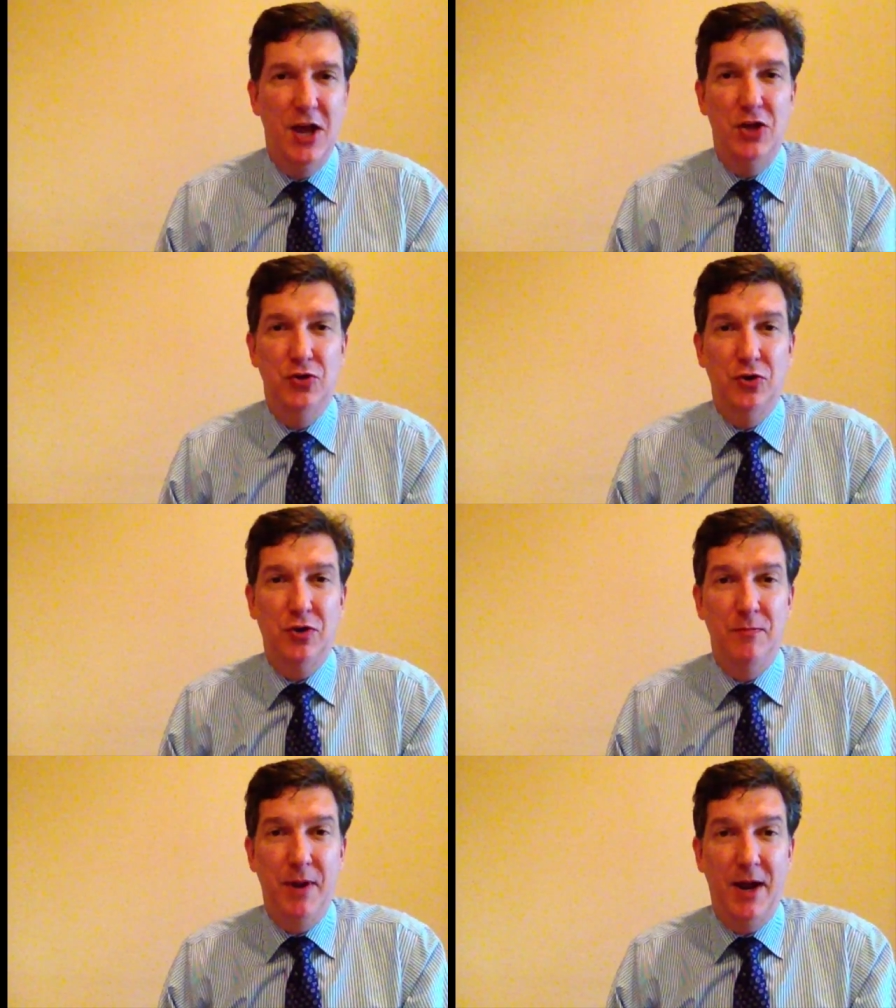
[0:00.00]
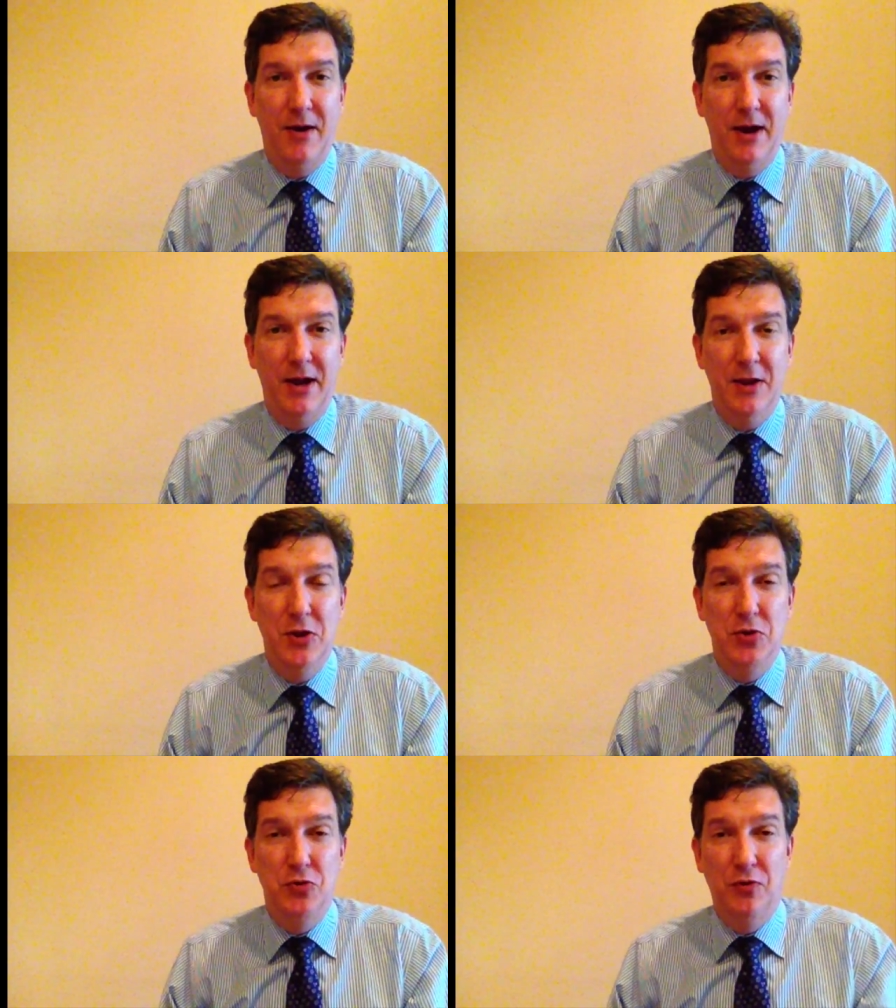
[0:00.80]
and you're comparing
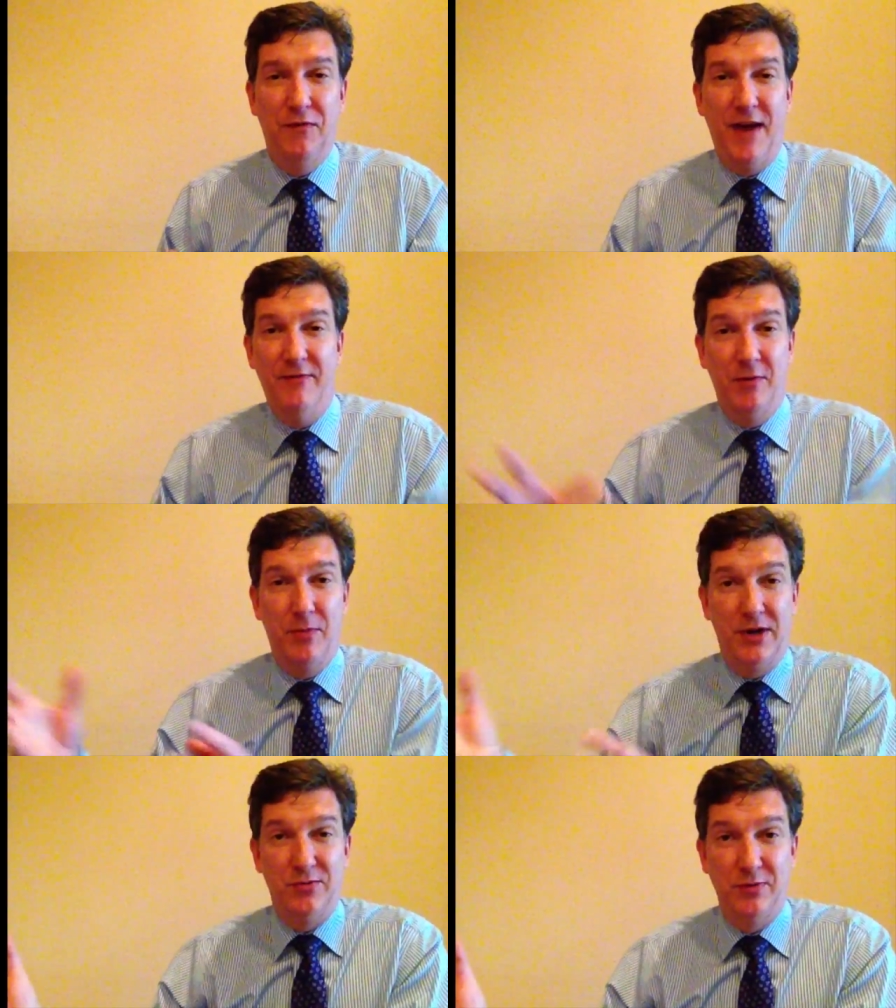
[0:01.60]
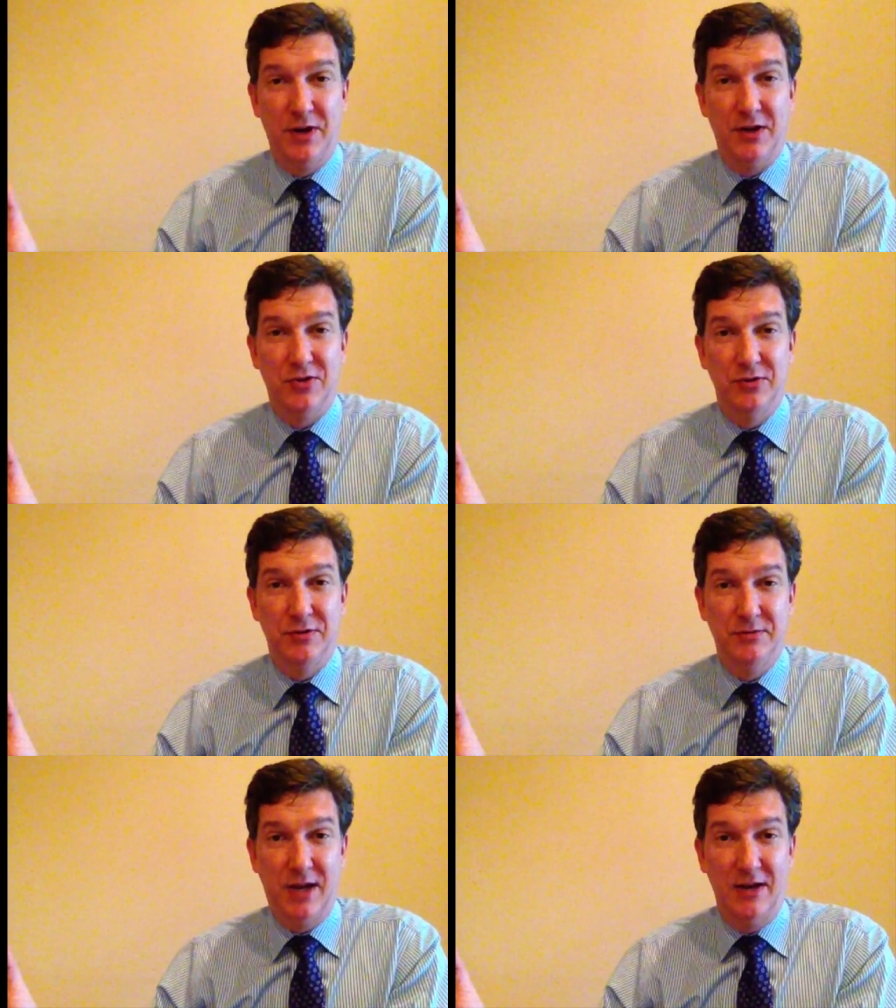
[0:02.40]
your favorite breast reduction
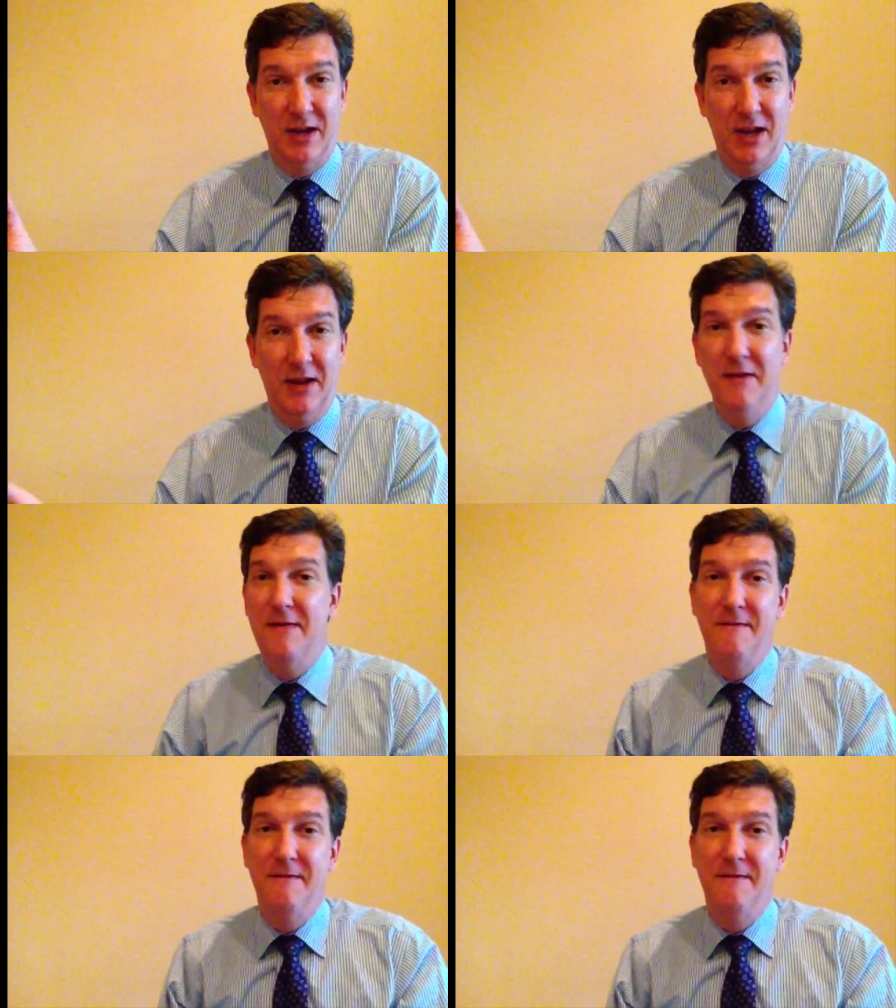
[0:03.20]
technique